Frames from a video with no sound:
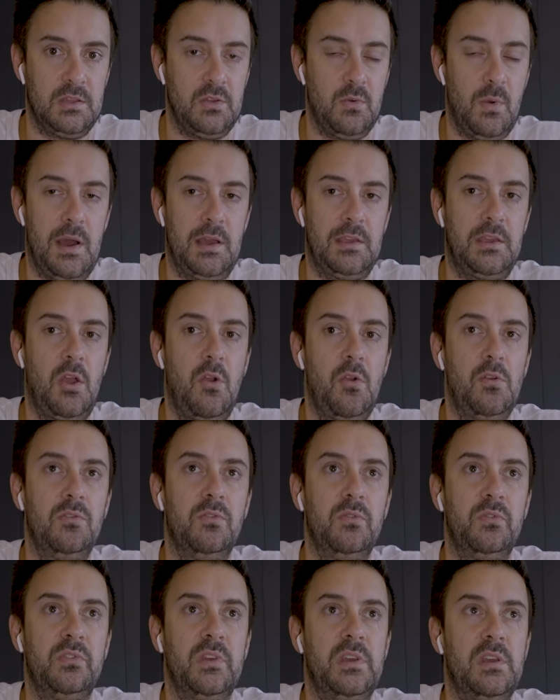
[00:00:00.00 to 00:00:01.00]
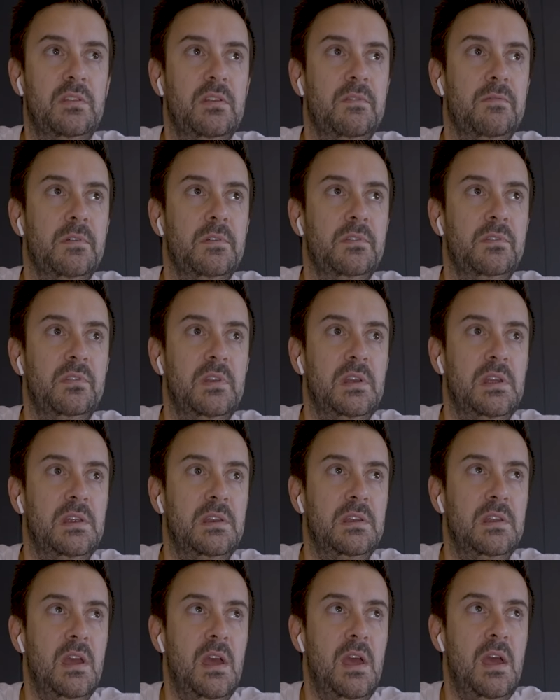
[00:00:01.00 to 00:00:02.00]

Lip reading: You are going to see a difference in